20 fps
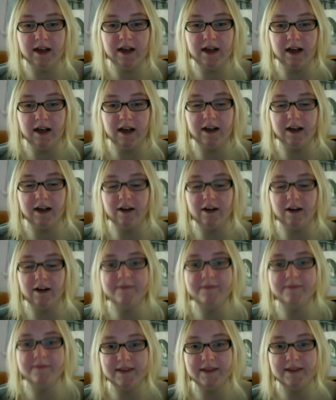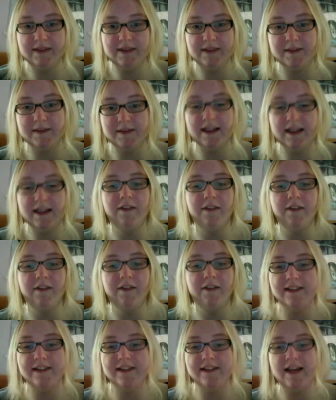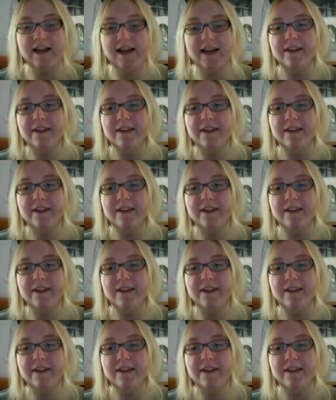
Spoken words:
or himself in Seth.